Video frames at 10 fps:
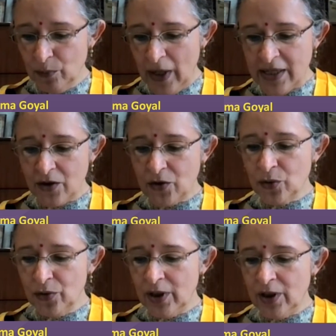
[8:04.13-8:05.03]
better
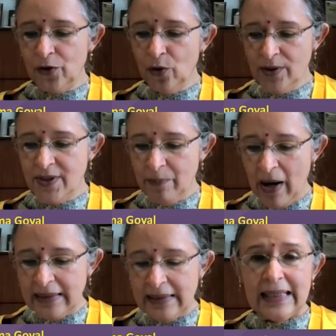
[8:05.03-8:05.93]
rural roads
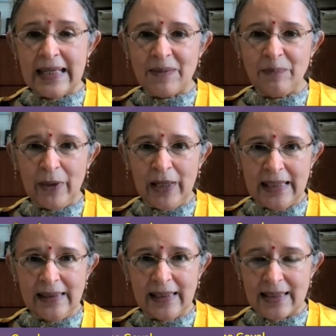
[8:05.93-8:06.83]
partly
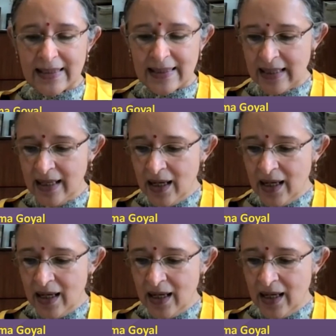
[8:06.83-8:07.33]
explain this.